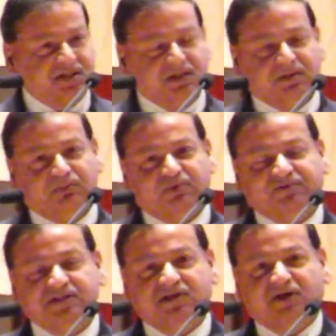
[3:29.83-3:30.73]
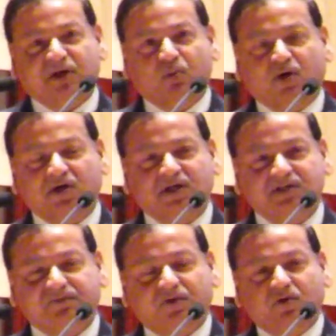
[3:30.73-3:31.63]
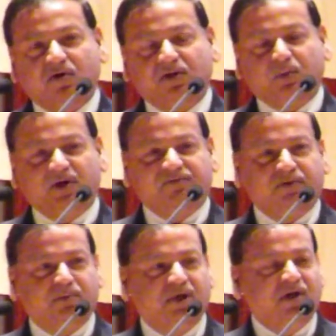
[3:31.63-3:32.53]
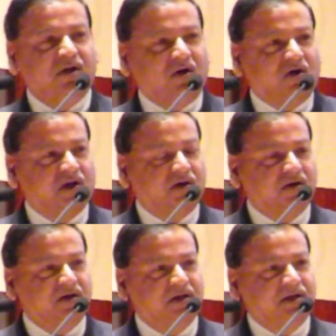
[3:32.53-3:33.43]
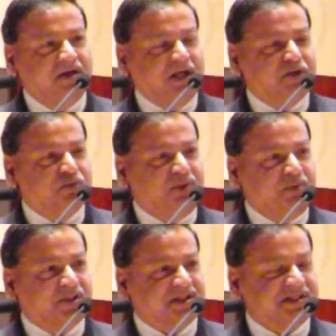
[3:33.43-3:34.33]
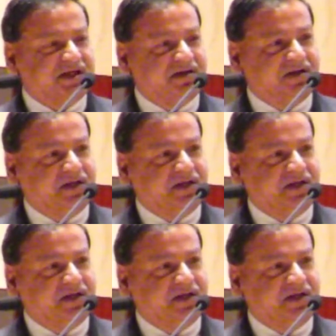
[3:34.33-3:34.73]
and Professor Greg Walker has flown all the way from Oregon to be with us here,